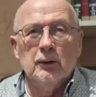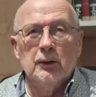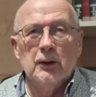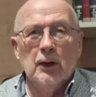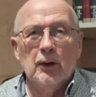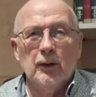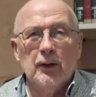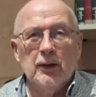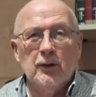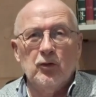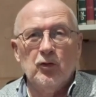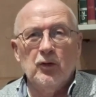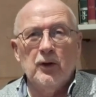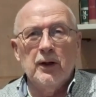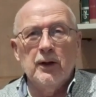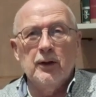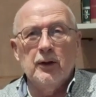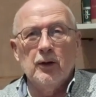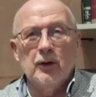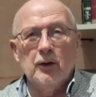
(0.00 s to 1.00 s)
Now let's
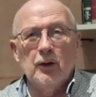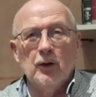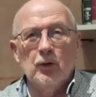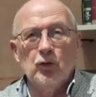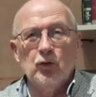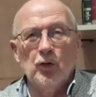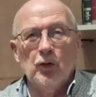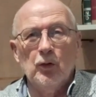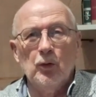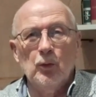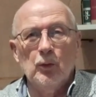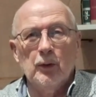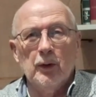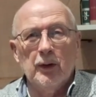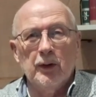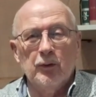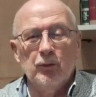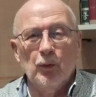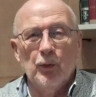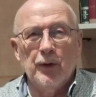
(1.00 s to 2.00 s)
take a closer
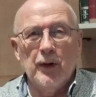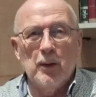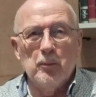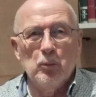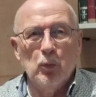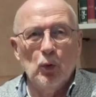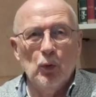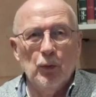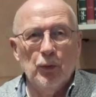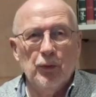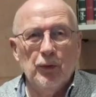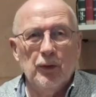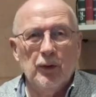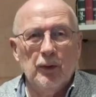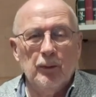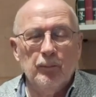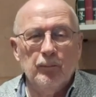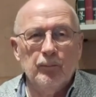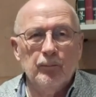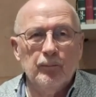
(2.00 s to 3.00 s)
look at what I bought.
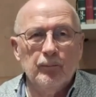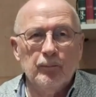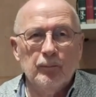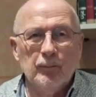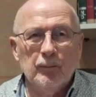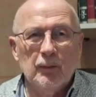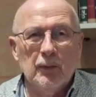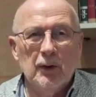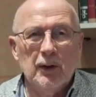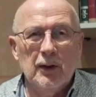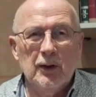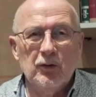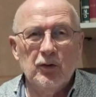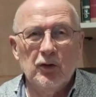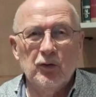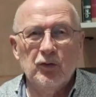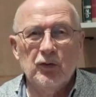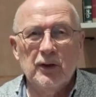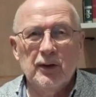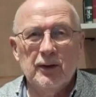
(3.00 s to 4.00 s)
As
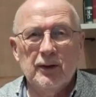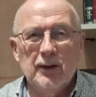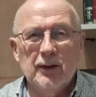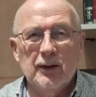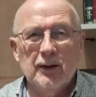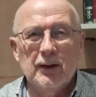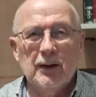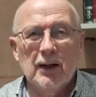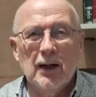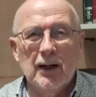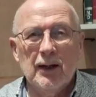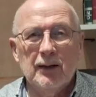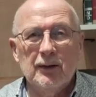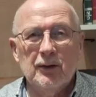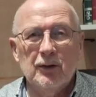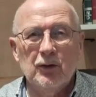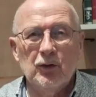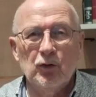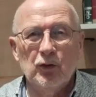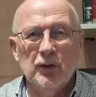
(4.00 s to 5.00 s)
I said, the
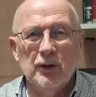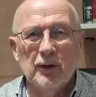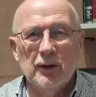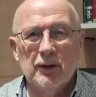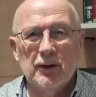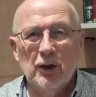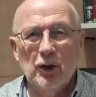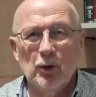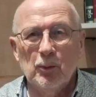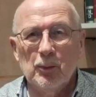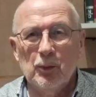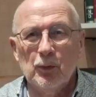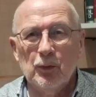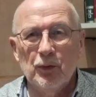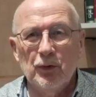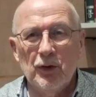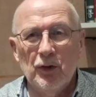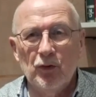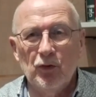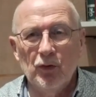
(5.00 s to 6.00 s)
guide is in a terrible
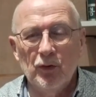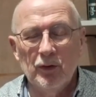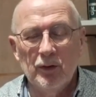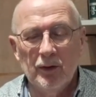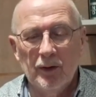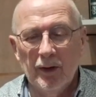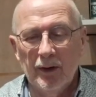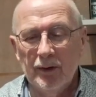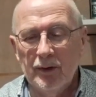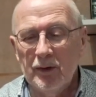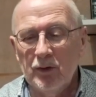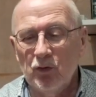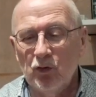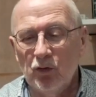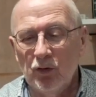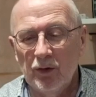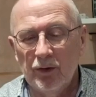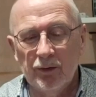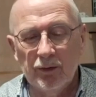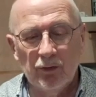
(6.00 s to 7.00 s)
condition and needs
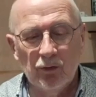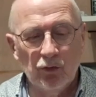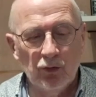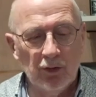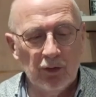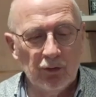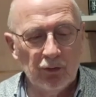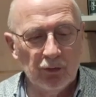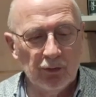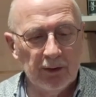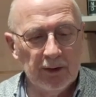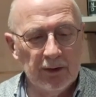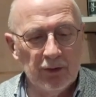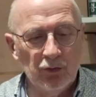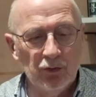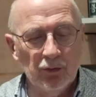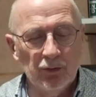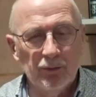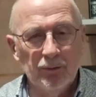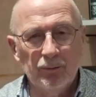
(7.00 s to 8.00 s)
serious
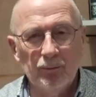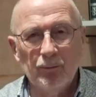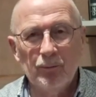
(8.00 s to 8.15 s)
restoration.